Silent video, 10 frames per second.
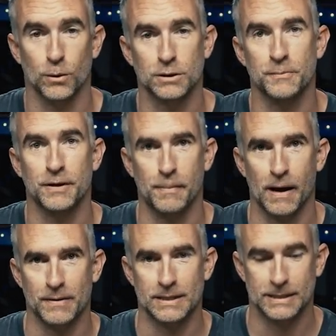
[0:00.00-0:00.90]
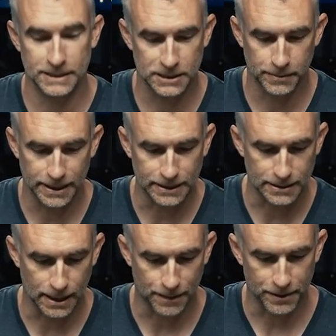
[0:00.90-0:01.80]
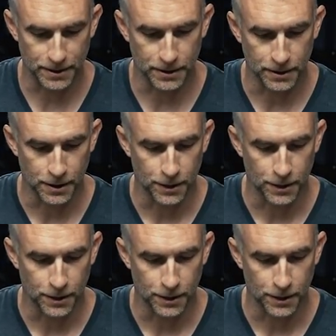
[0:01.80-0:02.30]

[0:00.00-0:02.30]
the awesome thing about this system is that the,